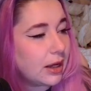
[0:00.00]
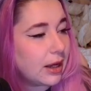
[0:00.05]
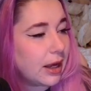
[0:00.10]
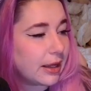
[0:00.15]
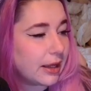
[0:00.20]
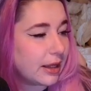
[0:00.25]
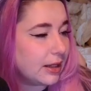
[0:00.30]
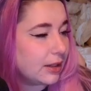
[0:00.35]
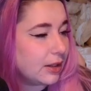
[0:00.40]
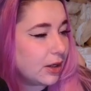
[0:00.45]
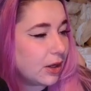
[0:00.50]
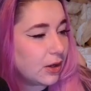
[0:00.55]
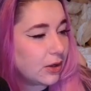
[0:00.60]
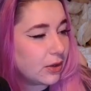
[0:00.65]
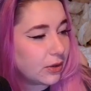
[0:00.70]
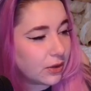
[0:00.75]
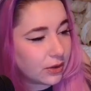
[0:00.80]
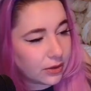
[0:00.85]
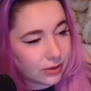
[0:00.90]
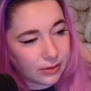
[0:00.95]
Again,
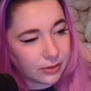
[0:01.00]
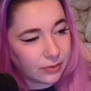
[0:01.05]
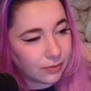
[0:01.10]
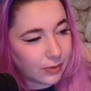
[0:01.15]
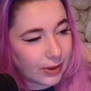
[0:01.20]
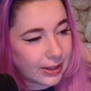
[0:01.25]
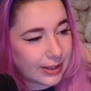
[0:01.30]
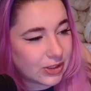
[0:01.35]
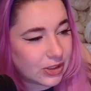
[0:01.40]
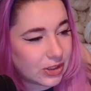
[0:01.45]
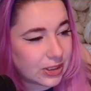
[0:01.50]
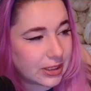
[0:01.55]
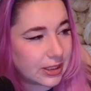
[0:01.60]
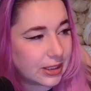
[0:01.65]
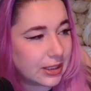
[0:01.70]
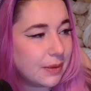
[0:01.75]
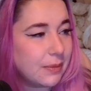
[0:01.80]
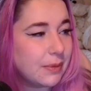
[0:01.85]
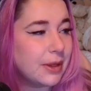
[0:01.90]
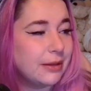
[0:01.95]
Northern White-Cheeked
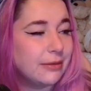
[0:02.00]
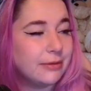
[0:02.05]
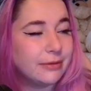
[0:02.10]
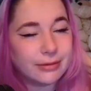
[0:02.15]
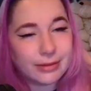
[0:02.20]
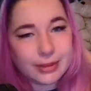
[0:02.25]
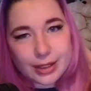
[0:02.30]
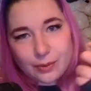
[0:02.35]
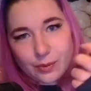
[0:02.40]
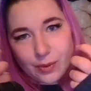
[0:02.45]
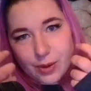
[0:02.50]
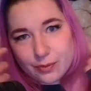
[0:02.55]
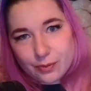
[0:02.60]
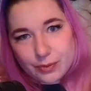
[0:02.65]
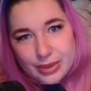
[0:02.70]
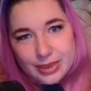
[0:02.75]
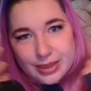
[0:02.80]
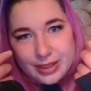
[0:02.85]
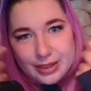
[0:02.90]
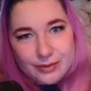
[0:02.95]
Gibbon, the one
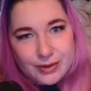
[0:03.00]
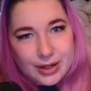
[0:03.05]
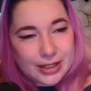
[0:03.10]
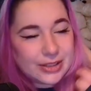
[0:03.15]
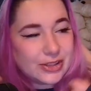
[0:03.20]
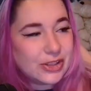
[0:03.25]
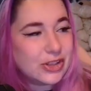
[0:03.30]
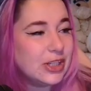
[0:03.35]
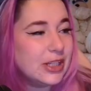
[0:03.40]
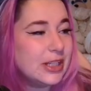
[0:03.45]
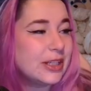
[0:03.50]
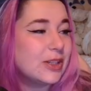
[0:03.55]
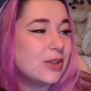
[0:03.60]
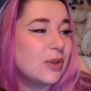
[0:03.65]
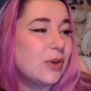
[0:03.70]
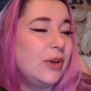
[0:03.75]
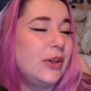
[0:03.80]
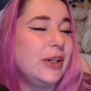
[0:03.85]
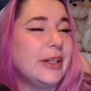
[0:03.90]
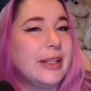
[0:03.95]
with the white cheeks,
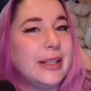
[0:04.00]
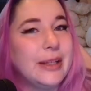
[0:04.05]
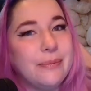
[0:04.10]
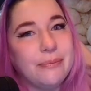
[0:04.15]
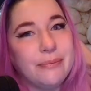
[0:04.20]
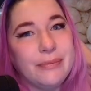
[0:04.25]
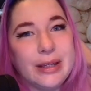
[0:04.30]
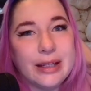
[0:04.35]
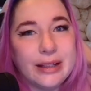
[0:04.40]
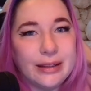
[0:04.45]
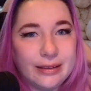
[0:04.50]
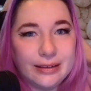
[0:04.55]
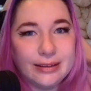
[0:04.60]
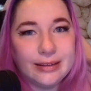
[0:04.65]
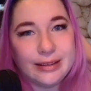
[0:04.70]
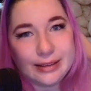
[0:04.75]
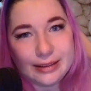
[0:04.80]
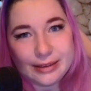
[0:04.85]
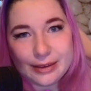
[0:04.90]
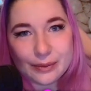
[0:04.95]
or the male,
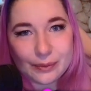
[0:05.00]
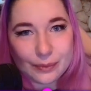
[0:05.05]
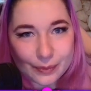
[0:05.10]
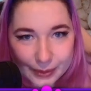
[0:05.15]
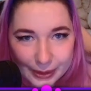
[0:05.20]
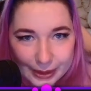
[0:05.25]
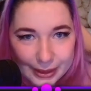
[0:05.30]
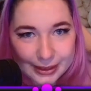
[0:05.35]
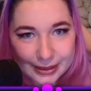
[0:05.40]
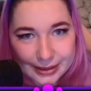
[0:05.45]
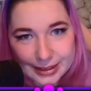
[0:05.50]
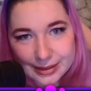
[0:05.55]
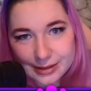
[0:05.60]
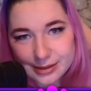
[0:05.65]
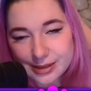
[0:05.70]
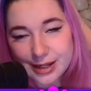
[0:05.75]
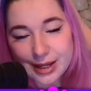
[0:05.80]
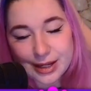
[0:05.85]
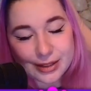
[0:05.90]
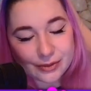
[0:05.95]
either way.
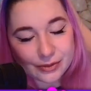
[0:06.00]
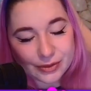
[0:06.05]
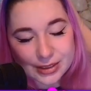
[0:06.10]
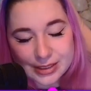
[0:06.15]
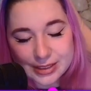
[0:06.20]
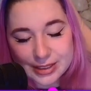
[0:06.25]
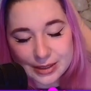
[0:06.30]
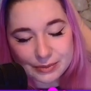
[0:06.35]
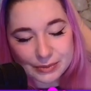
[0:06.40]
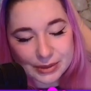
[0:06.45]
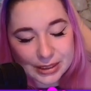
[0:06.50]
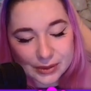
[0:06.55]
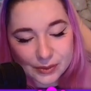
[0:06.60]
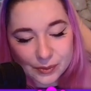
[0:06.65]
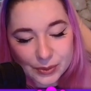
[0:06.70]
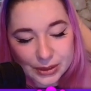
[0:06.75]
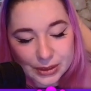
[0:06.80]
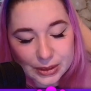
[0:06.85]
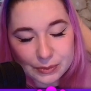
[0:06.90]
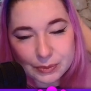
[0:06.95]
That's kind of the same deal
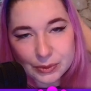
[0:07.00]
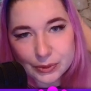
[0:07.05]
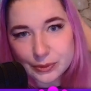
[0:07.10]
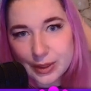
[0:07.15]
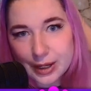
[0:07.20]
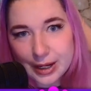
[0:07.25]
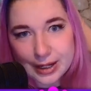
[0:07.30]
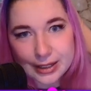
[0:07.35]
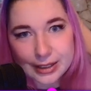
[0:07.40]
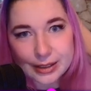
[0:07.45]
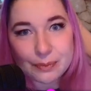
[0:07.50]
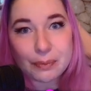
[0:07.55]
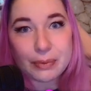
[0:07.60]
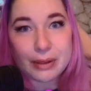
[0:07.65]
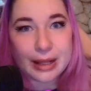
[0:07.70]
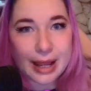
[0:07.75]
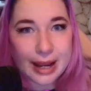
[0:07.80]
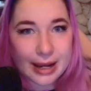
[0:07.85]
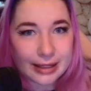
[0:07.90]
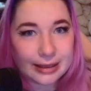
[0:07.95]
with the blue-eyed
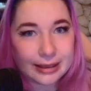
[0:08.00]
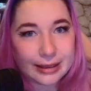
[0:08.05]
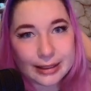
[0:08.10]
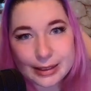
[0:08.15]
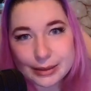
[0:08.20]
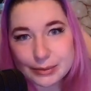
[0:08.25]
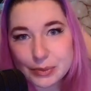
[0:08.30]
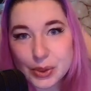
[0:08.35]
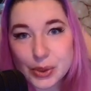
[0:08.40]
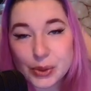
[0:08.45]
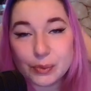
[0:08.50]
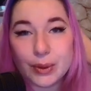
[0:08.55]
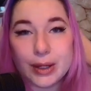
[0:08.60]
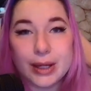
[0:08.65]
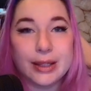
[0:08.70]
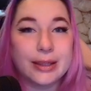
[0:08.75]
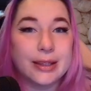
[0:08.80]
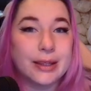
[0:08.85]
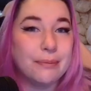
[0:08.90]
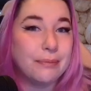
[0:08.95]
black lemur,
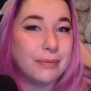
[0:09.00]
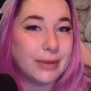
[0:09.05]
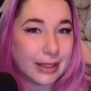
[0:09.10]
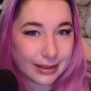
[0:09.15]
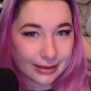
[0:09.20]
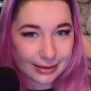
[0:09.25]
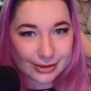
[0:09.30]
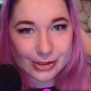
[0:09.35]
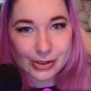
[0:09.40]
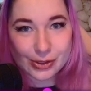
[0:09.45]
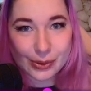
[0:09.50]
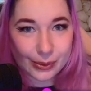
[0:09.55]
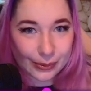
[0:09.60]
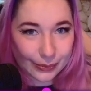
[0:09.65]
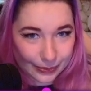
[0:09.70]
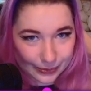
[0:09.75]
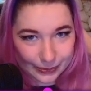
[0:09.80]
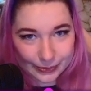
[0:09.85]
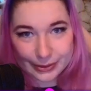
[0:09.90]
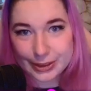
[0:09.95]
where the males
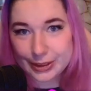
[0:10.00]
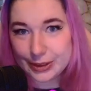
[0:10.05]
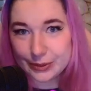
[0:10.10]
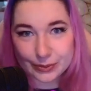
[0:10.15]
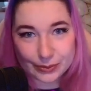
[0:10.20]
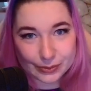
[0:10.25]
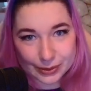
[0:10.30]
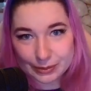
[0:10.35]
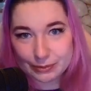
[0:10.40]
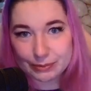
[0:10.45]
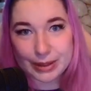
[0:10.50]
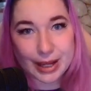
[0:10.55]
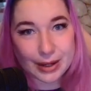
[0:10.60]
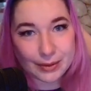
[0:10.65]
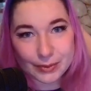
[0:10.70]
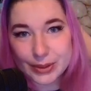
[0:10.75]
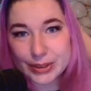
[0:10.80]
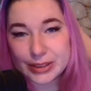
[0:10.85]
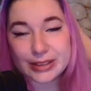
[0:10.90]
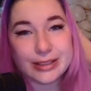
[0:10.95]
are the only
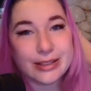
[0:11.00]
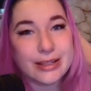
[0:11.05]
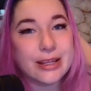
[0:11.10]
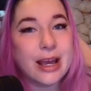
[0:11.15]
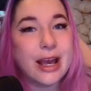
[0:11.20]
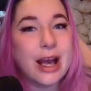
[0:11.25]
black ones.